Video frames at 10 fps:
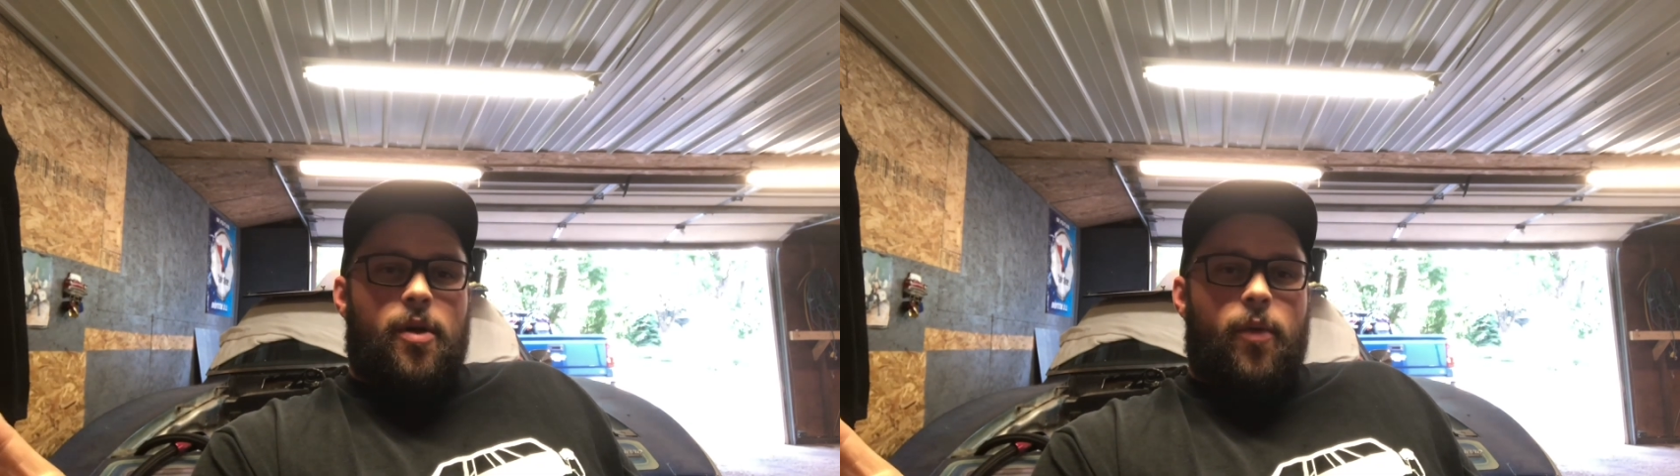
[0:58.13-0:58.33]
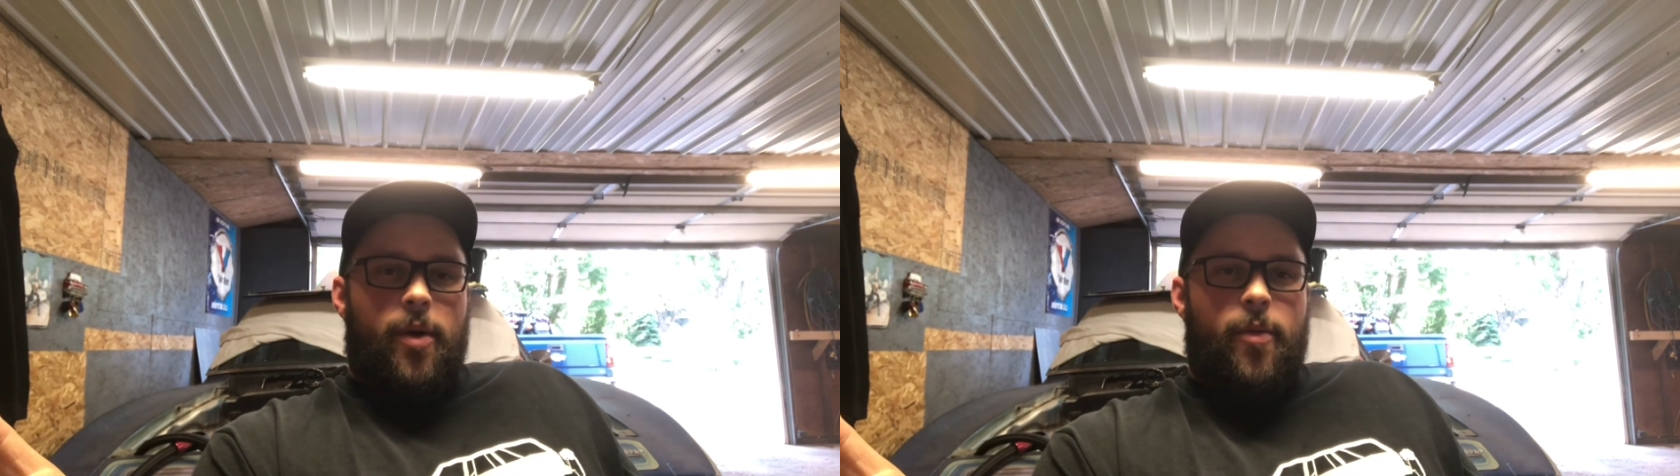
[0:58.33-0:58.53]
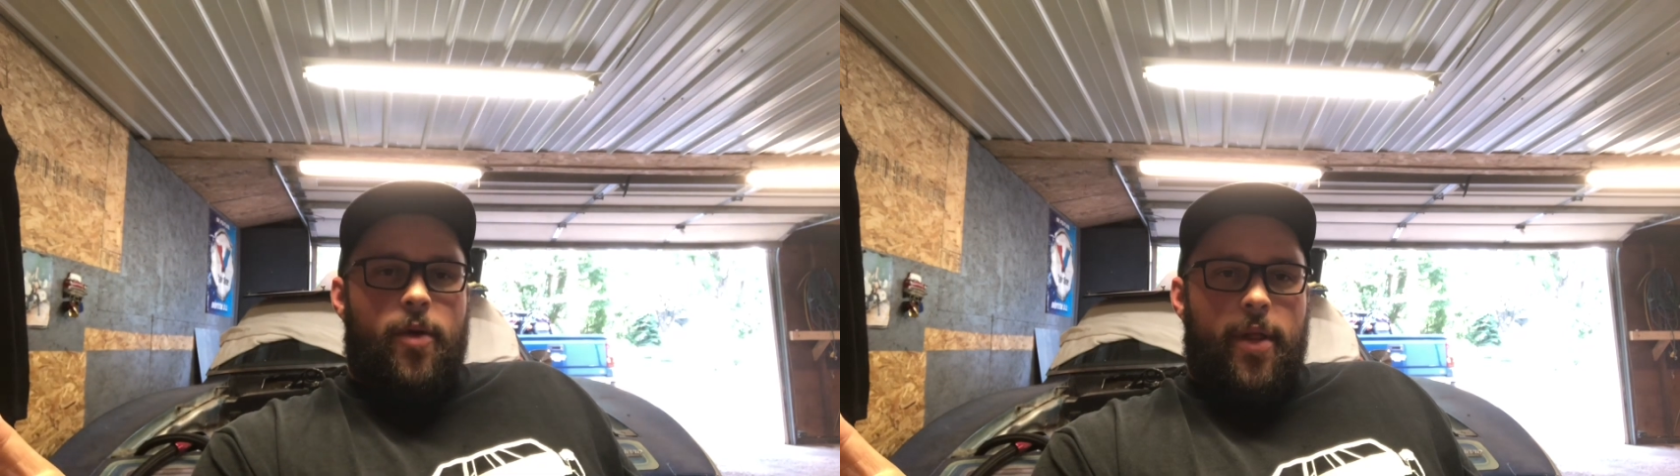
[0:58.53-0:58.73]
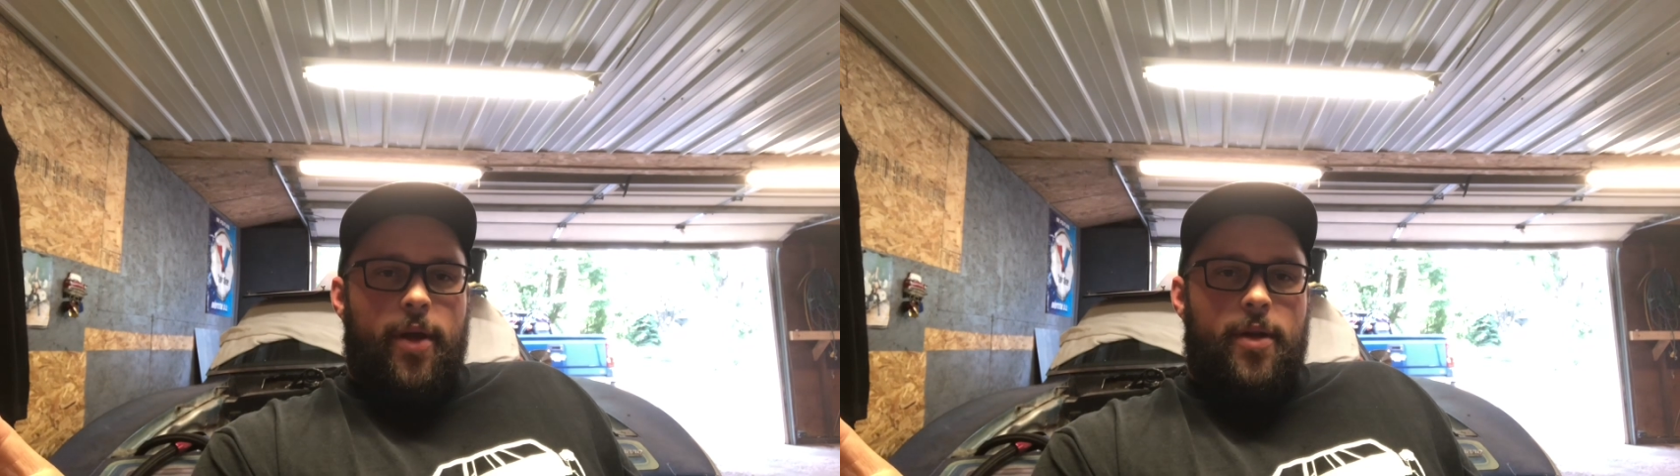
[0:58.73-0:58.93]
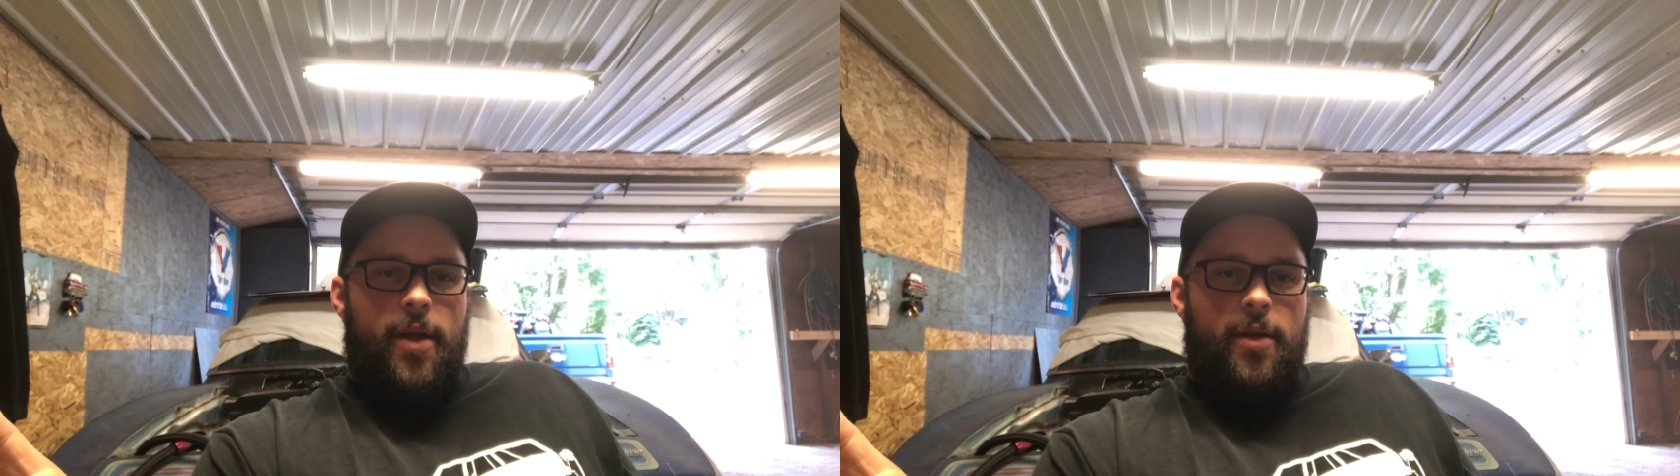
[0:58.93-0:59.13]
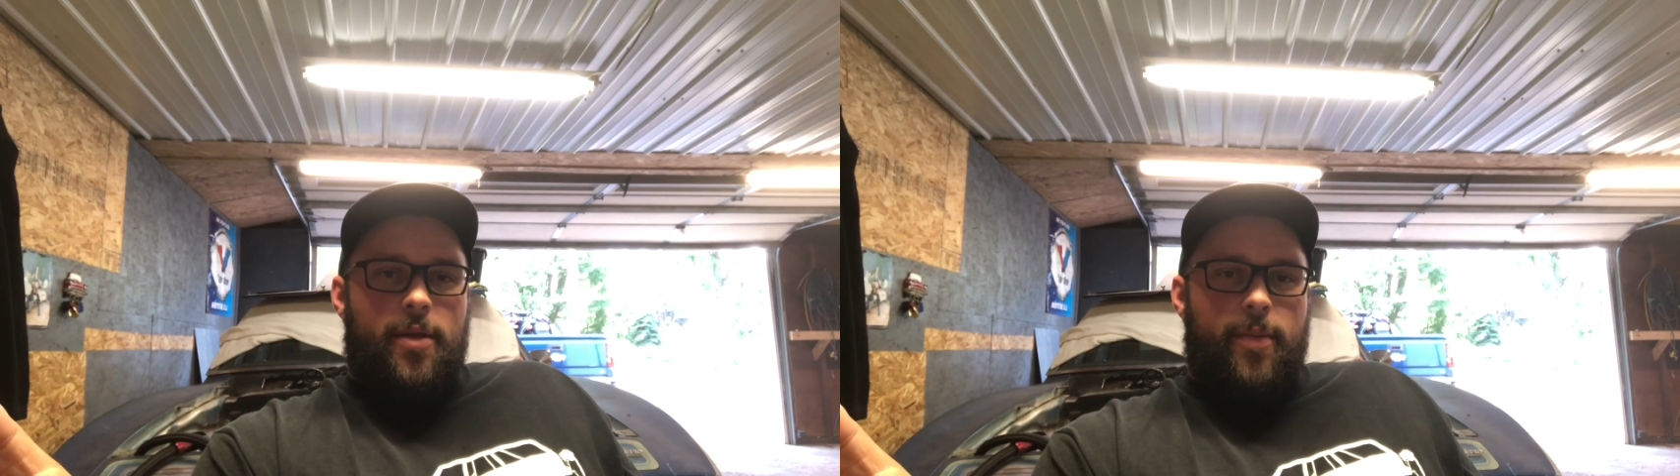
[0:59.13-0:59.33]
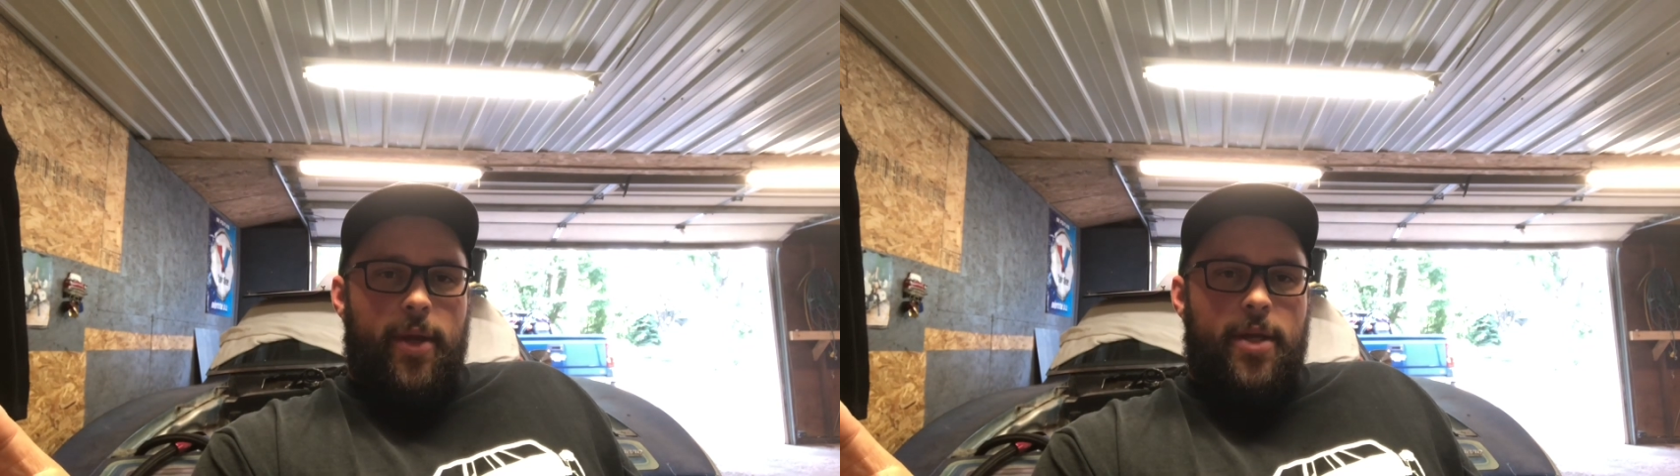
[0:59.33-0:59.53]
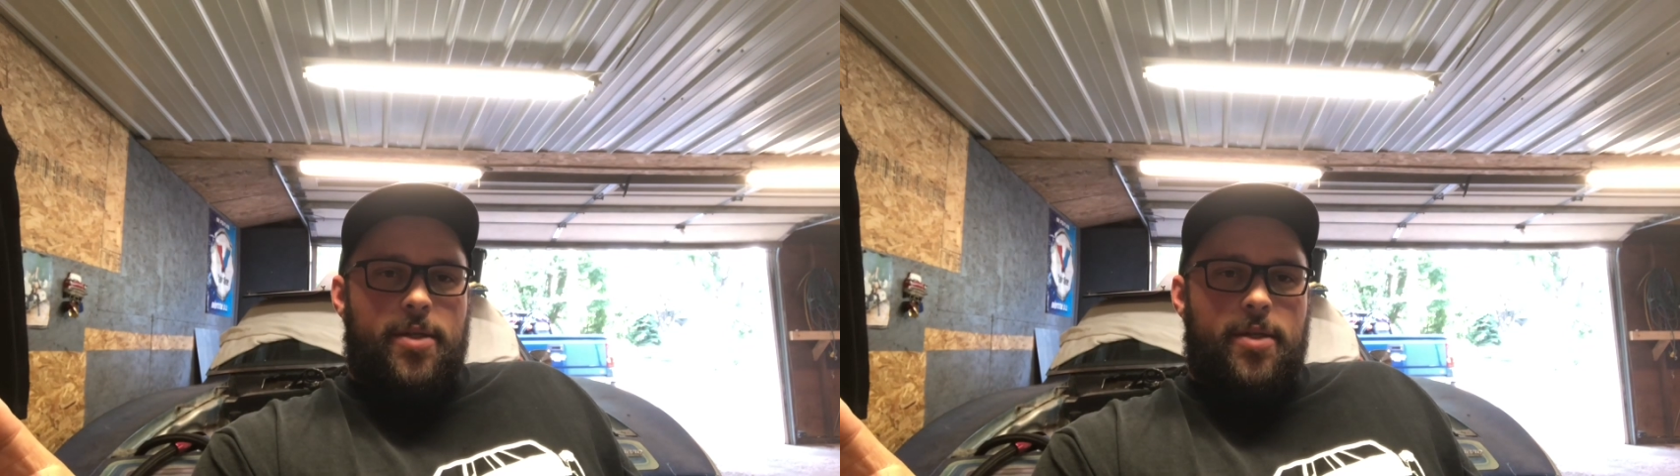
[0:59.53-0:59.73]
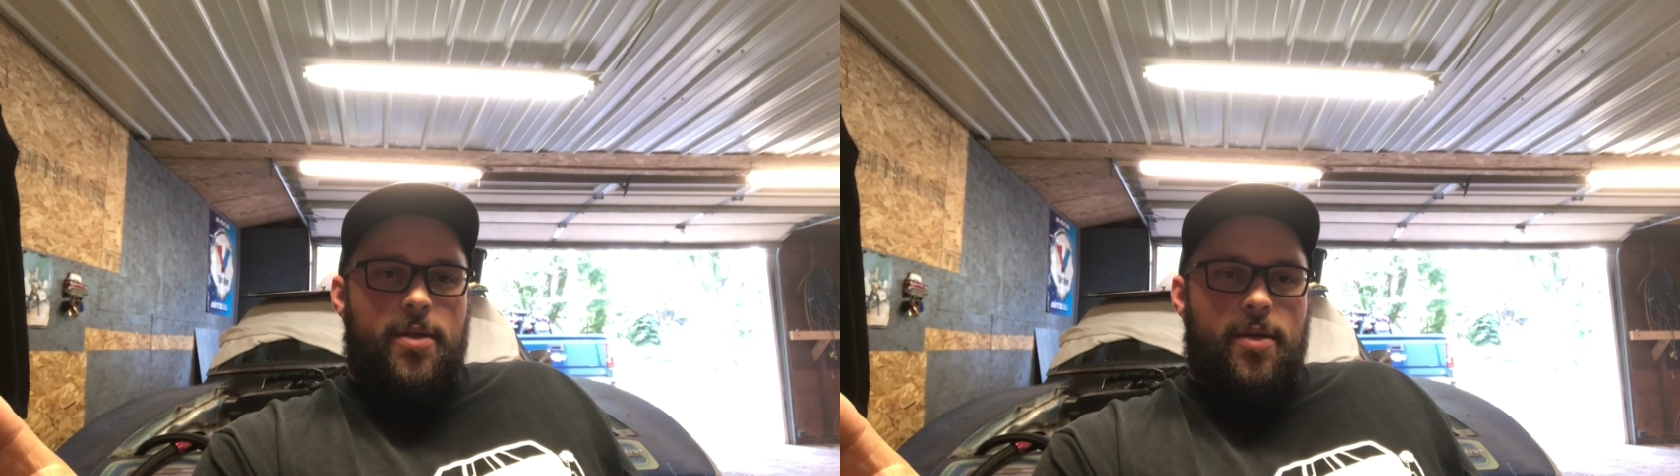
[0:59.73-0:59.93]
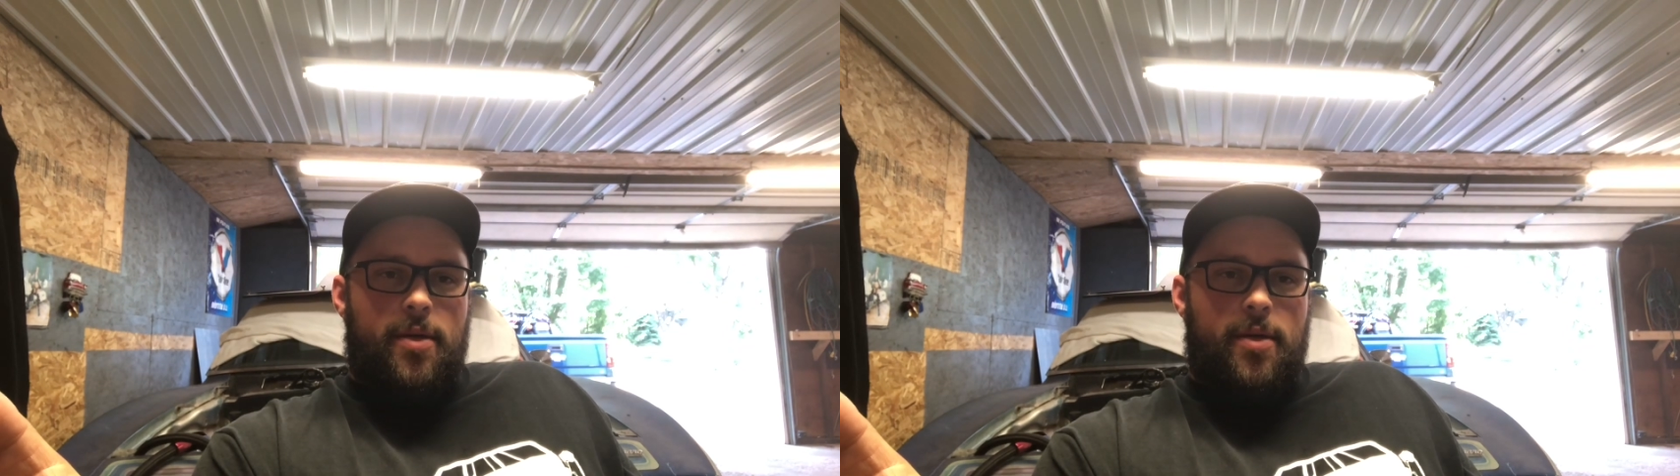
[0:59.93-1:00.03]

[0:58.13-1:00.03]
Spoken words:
only one motor that could take the place